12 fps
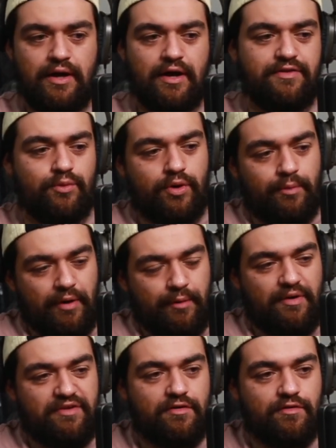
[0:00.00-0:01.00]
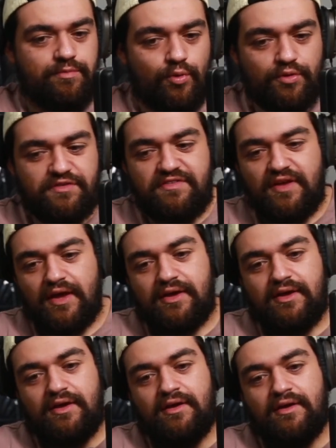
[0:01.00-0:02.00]
I didn't want to make myself more
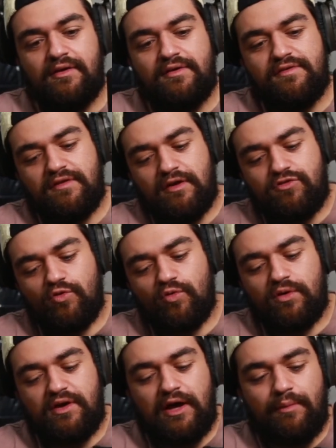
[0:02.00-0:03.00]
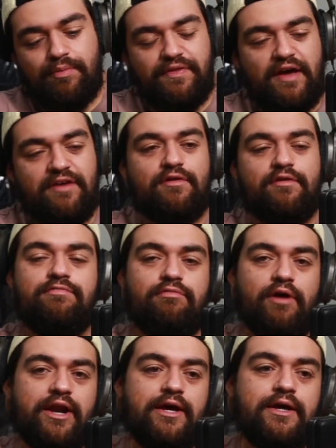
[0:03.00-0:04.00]
sick, so I took a couple of days off
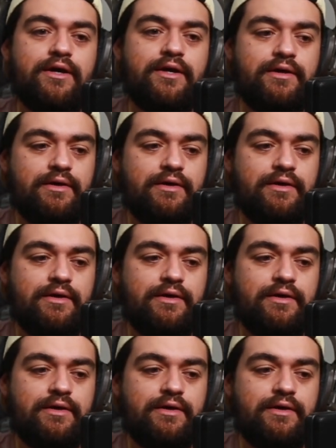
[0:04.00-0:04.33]
running,